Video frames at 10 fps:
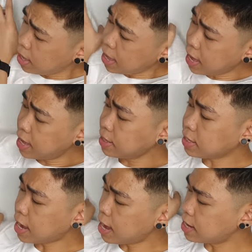And
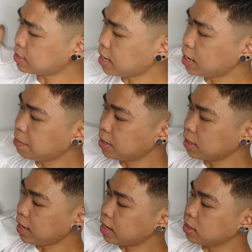it has a
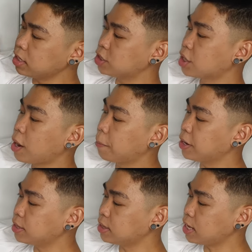Billie Eilish
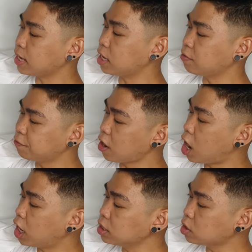printing in
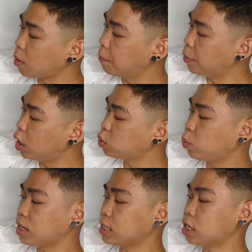front, but
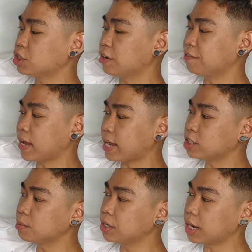with a touch of
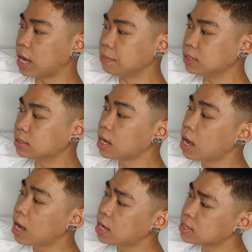Takashi Murakami's
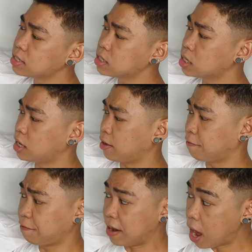
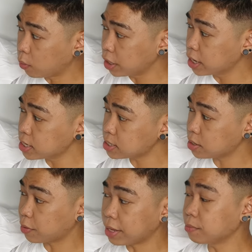flowers,
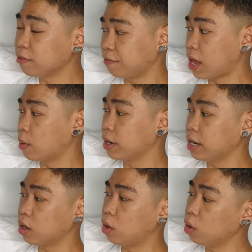rainbow
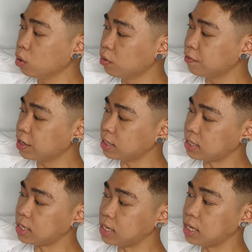flower all over
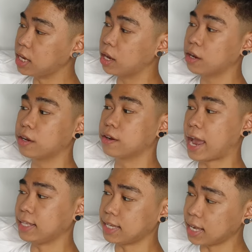the
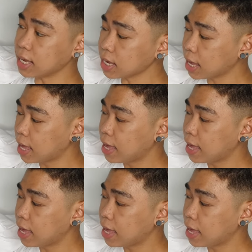writing.